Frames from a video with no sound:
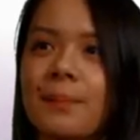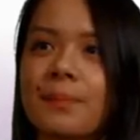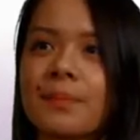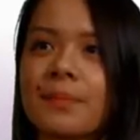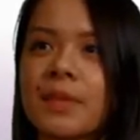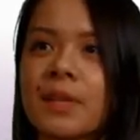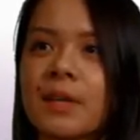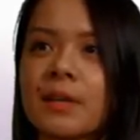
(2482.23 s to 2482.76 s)

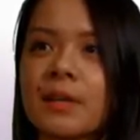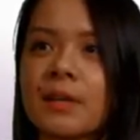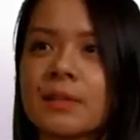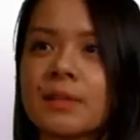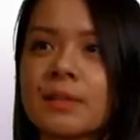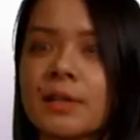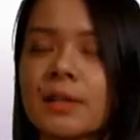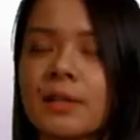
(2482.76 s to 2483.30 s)
They
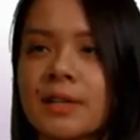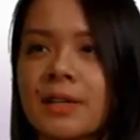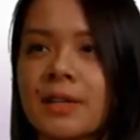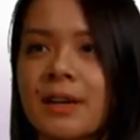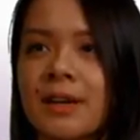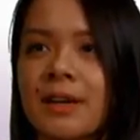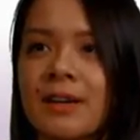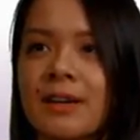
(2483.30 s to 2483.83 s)
certainly
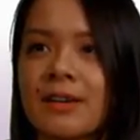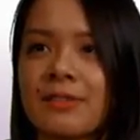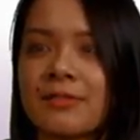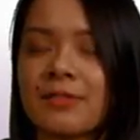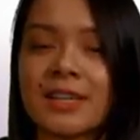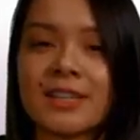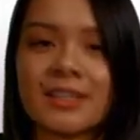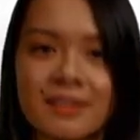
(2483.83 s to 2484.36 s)
are
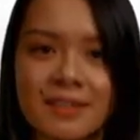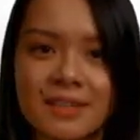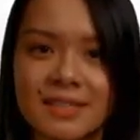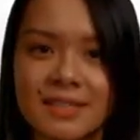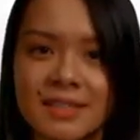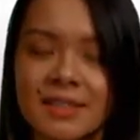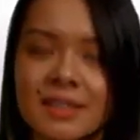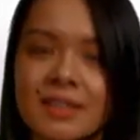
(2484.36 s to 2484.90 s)
recognising
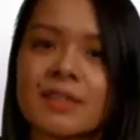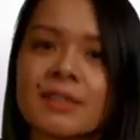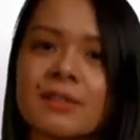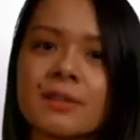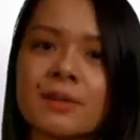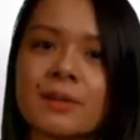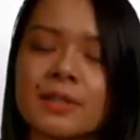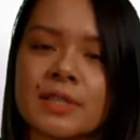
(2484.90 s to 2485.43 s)
that there are a
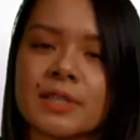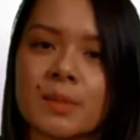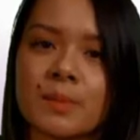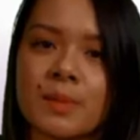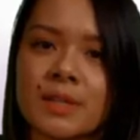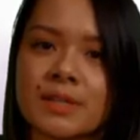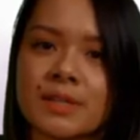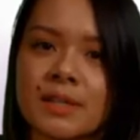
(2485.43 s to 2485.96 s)
lot of
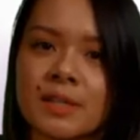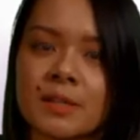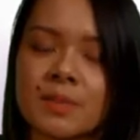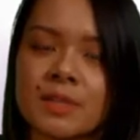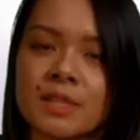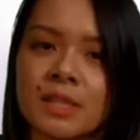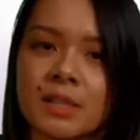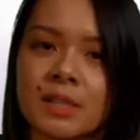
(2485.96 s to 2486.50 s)
GPs out there,
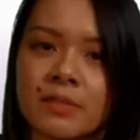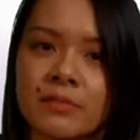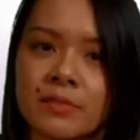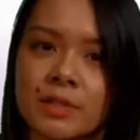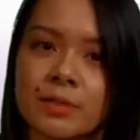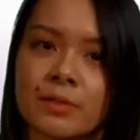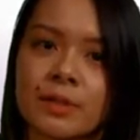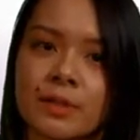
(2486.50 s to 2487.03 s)
particularly in
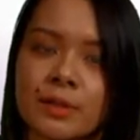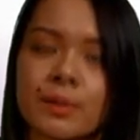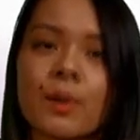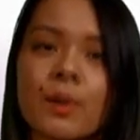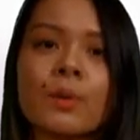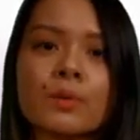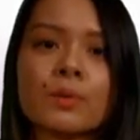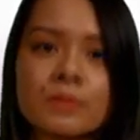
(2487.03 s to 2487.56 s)
Victoria, who
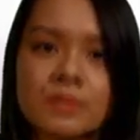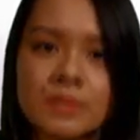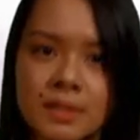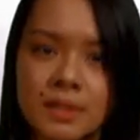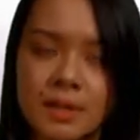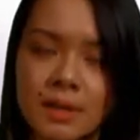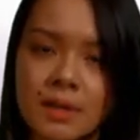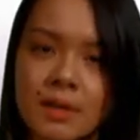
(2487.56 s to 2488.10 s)
hold
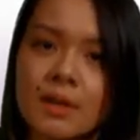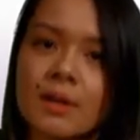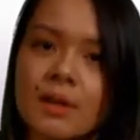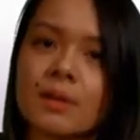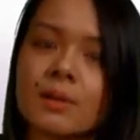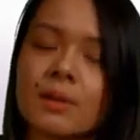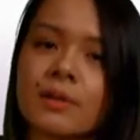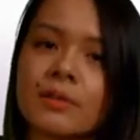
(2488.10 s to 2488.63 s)
a
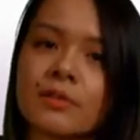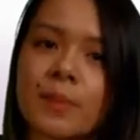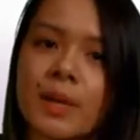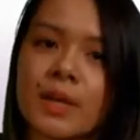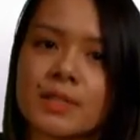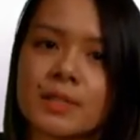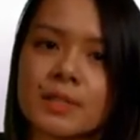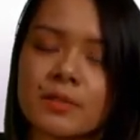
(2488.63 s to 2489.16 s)
lot of
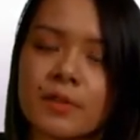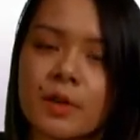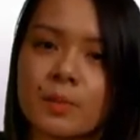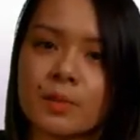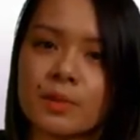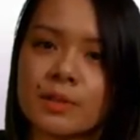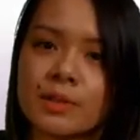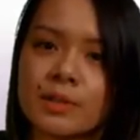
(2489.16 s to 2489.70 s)
patients with
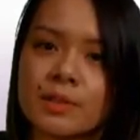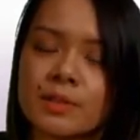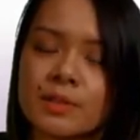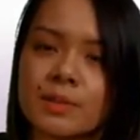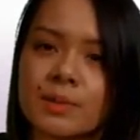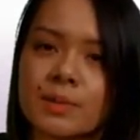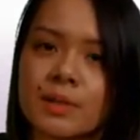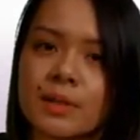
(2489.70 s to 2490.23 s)
opioid use
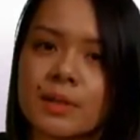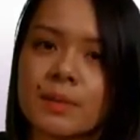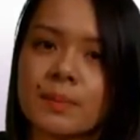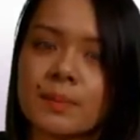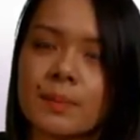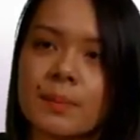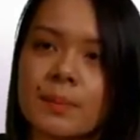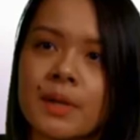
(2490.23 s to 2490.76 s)
disorder,
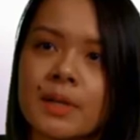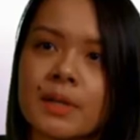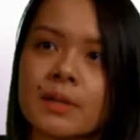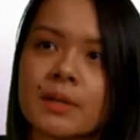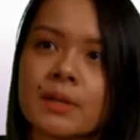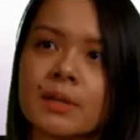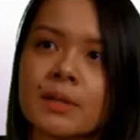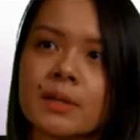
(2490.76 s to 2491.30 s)
but
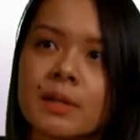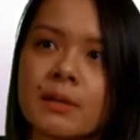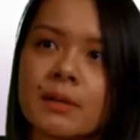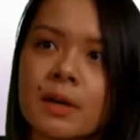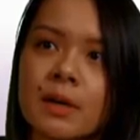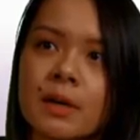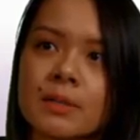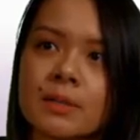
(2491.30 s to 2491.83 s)
there
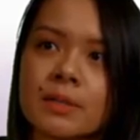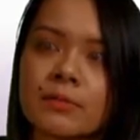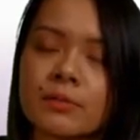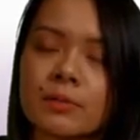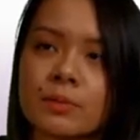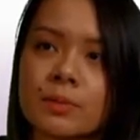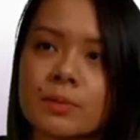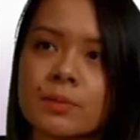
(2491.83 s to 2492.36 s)
are
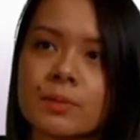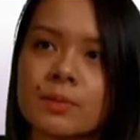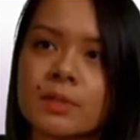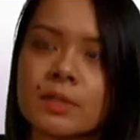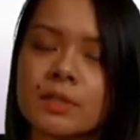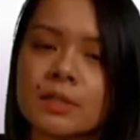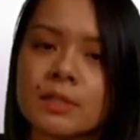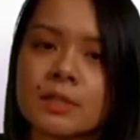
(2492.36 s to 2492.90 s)
several
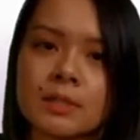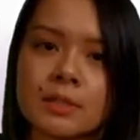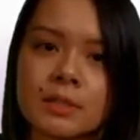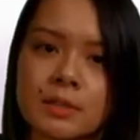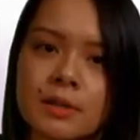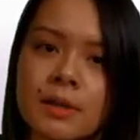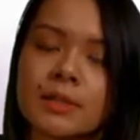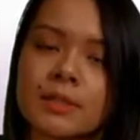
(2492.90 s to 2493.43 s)
logistic
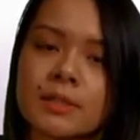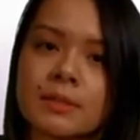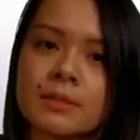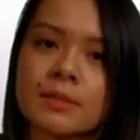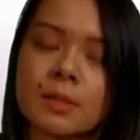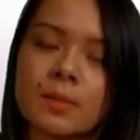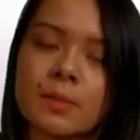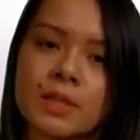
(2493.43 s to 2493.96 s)
constraints.
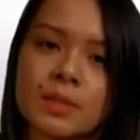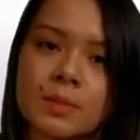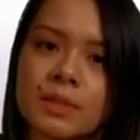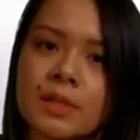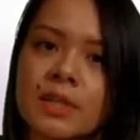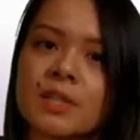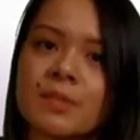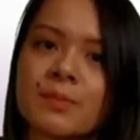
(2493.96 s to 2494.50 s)
GPs would need
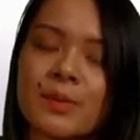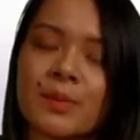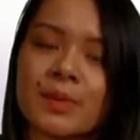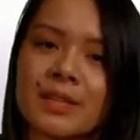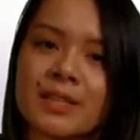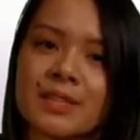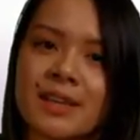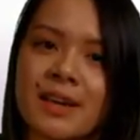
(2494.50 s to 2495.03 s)
to be willing
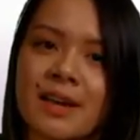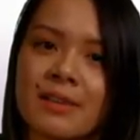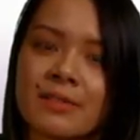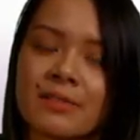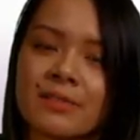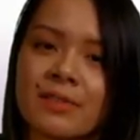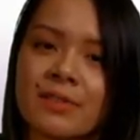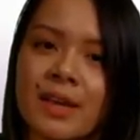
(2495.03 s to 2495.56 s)
to
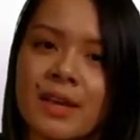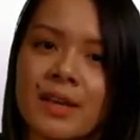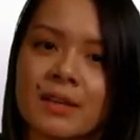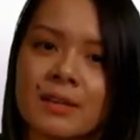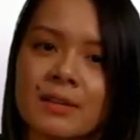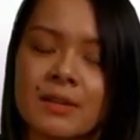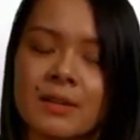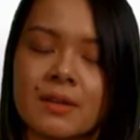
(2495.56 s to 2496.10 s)
have a
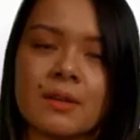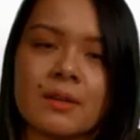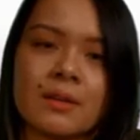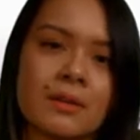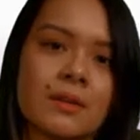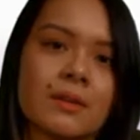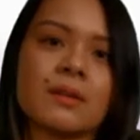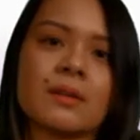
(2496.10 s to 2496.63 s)

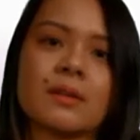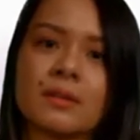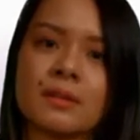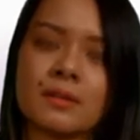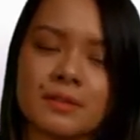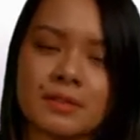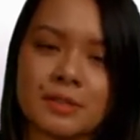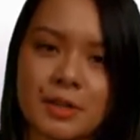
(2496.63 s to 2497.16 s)

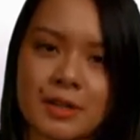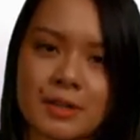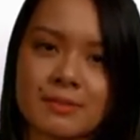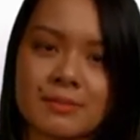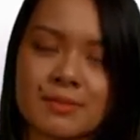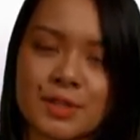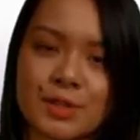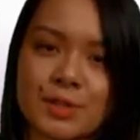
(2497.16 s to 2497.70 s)
drug
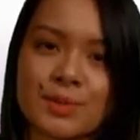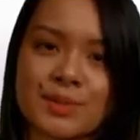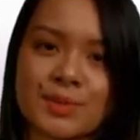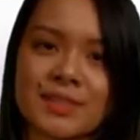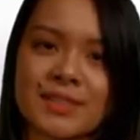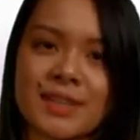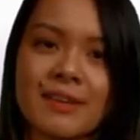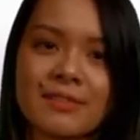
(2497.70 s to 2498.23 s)
secure
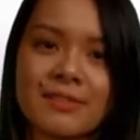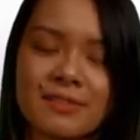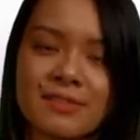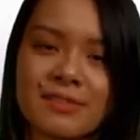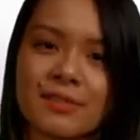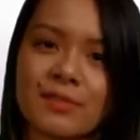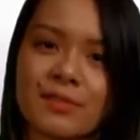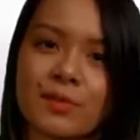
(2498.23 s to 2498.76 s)
safe
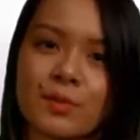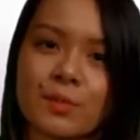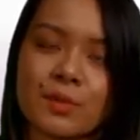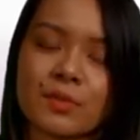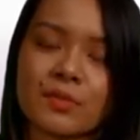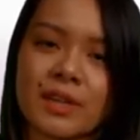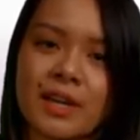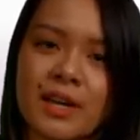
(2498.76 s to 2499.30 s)
for
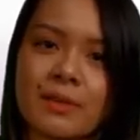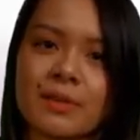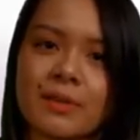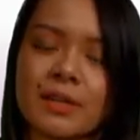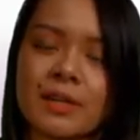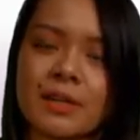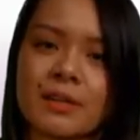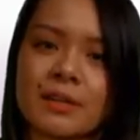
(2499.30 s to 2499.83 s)
Buvidal and then
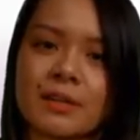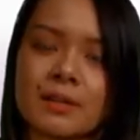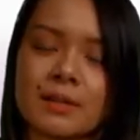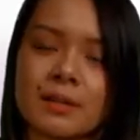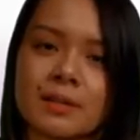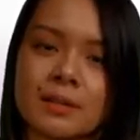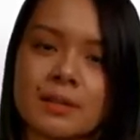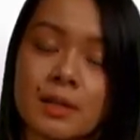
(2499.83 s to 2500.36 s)
a
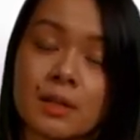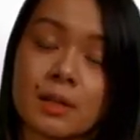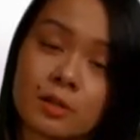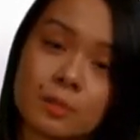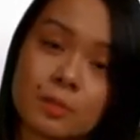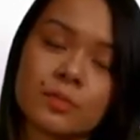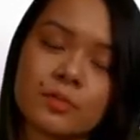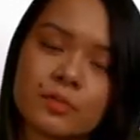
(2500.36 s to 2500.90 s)

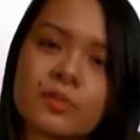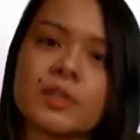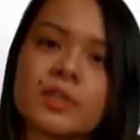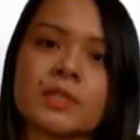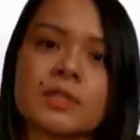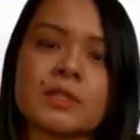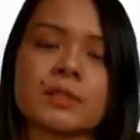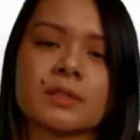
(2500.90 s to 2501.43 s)
lockable
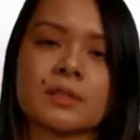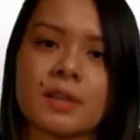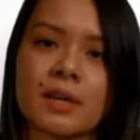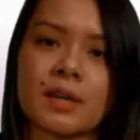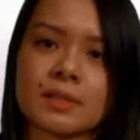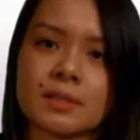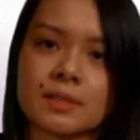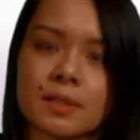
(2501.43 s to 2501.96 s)
fridge in the case
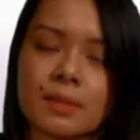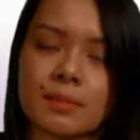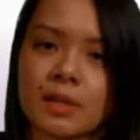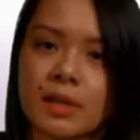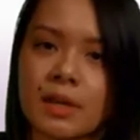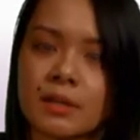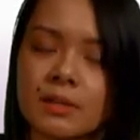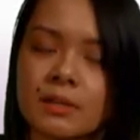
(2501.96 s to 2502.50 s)
of
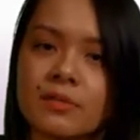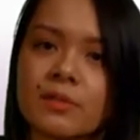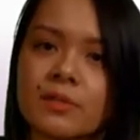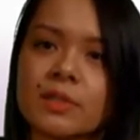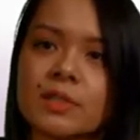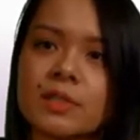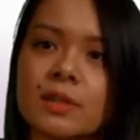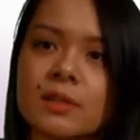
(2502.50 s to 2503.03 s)
Sublocade in the
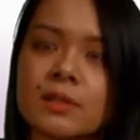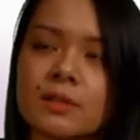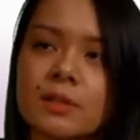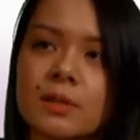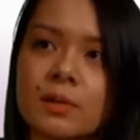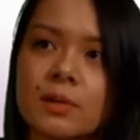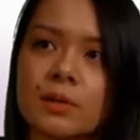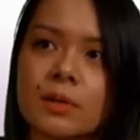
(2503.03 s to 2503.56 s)
future.
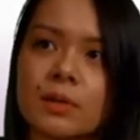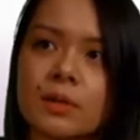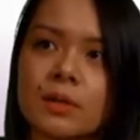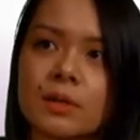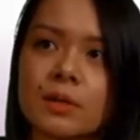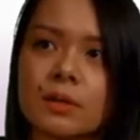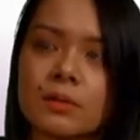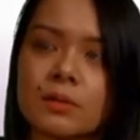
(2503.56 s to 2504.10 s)
So it
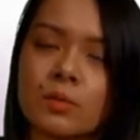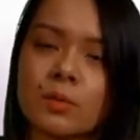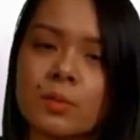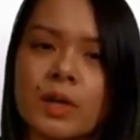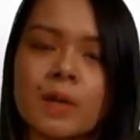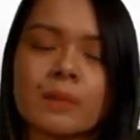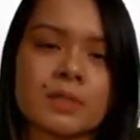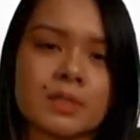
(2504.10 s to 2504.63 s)
will be
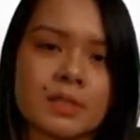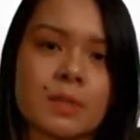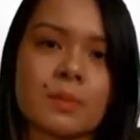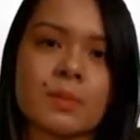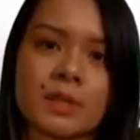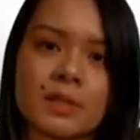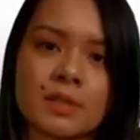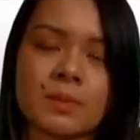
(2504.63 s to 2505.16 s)
up to
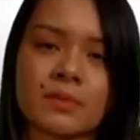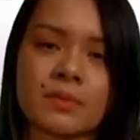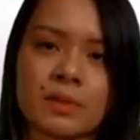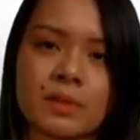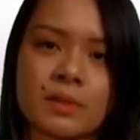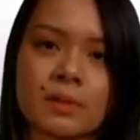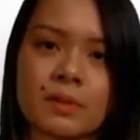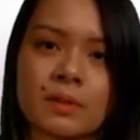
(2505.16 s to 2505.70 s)
GPs
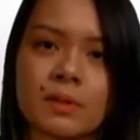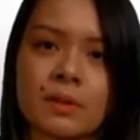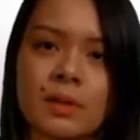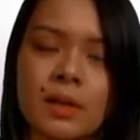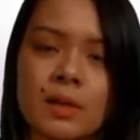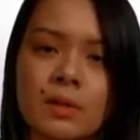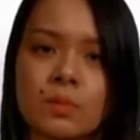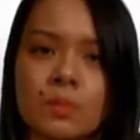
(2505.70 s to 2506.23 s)
whether they
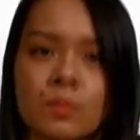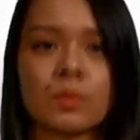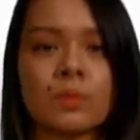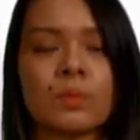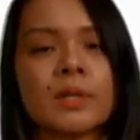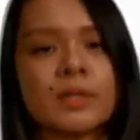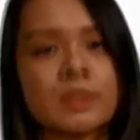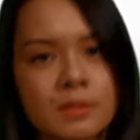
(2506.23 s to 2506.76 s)
would
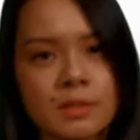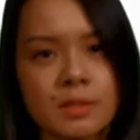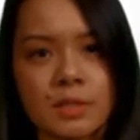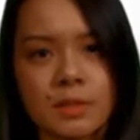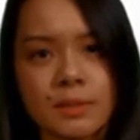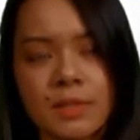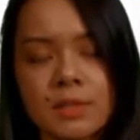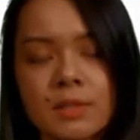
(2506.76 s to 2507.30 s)
want to do
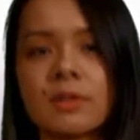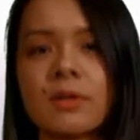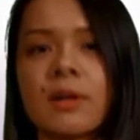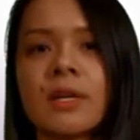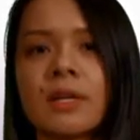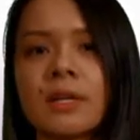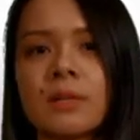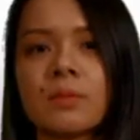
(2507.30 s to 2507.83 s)
extra training
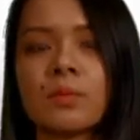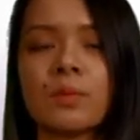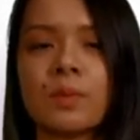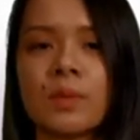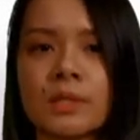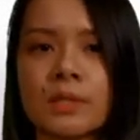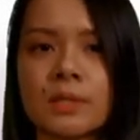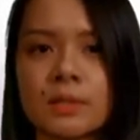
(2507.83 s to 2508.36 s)
and would want
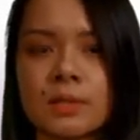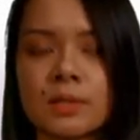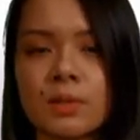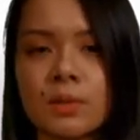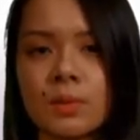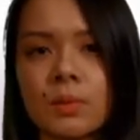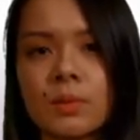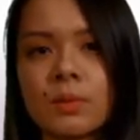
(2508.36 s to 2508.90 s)
to
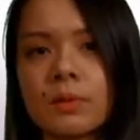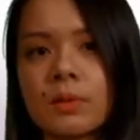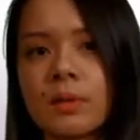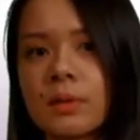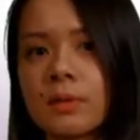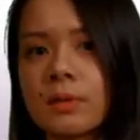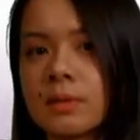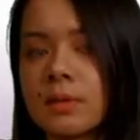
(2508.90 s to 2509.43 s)
store
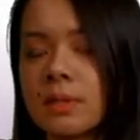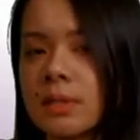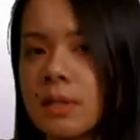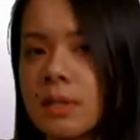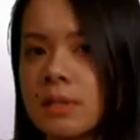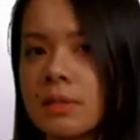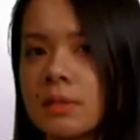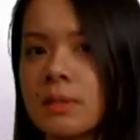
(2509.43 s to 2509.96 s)
those
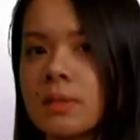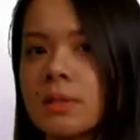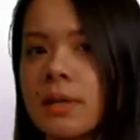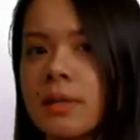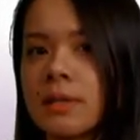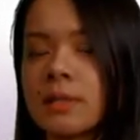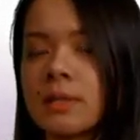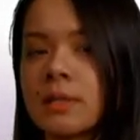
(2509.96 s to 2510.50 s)
injections on site
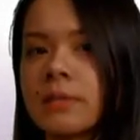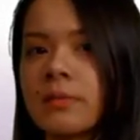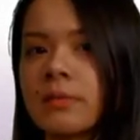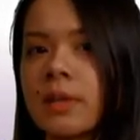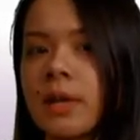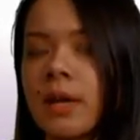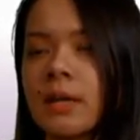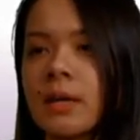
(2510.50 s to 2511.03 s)
to deliver
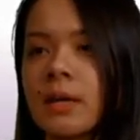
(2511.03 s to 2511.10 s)
that.